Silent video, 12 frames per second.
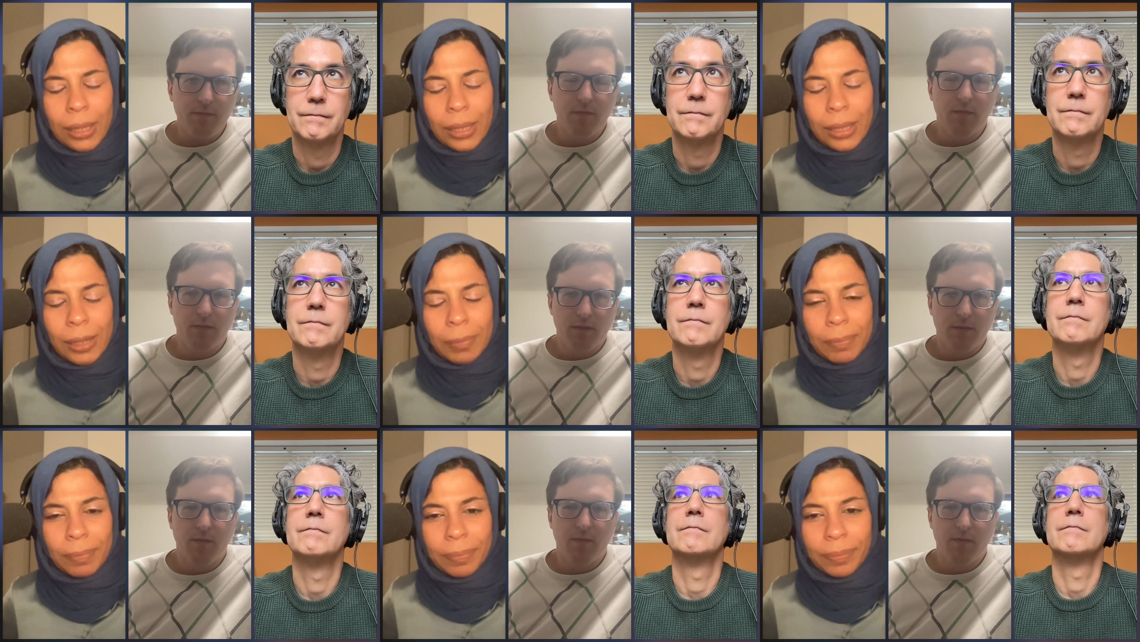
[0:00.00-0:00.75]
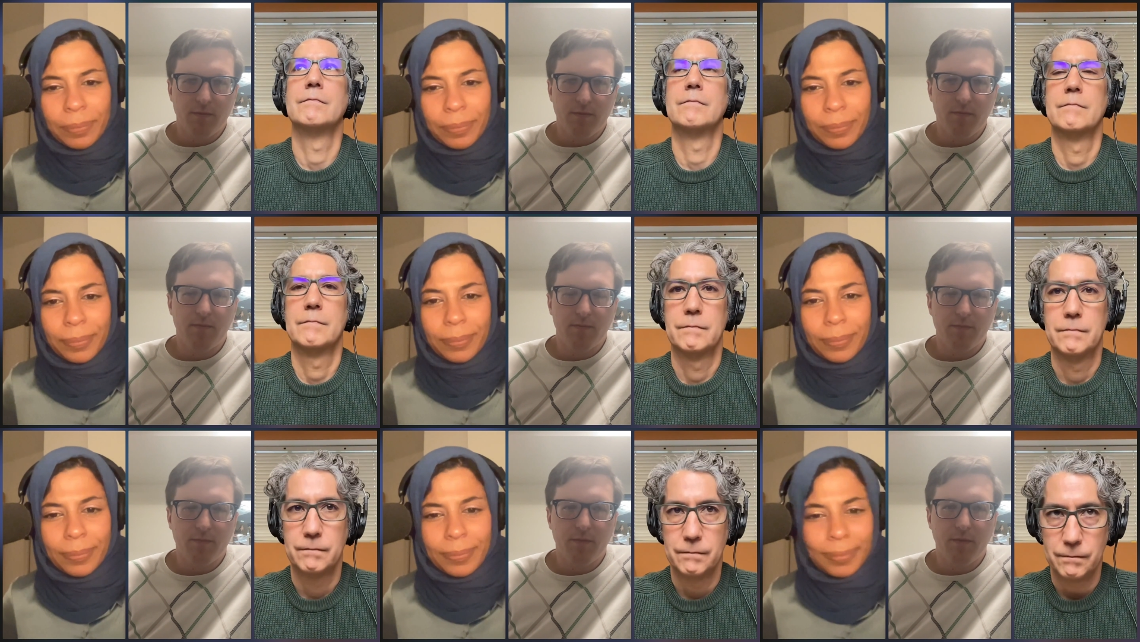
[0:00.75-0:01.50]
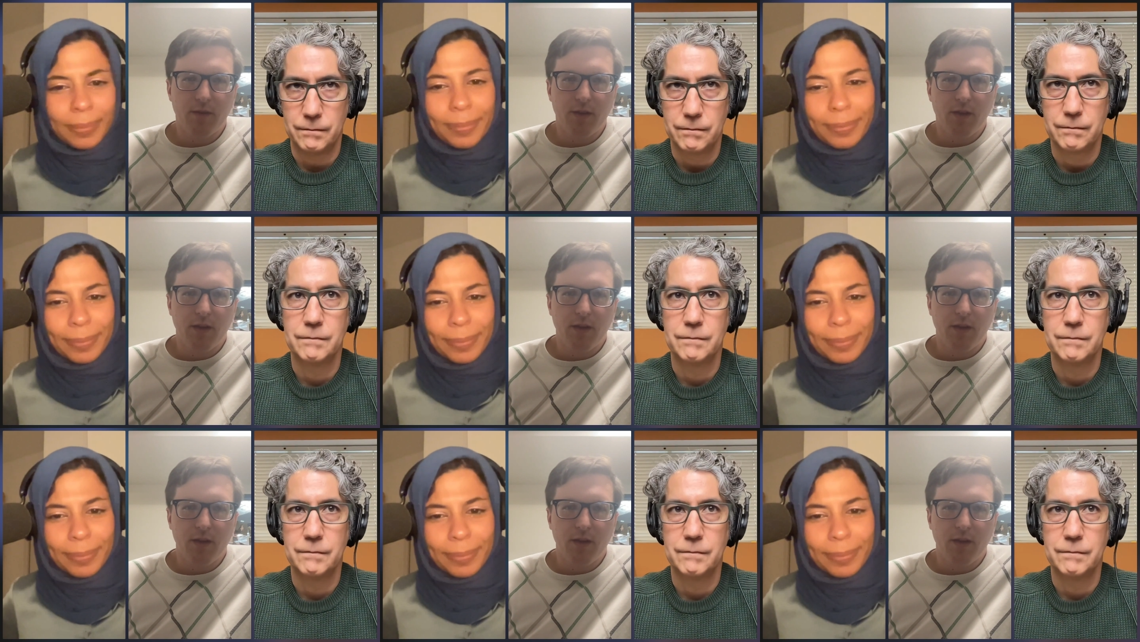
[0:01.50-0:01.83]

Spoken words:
Nobody speaks.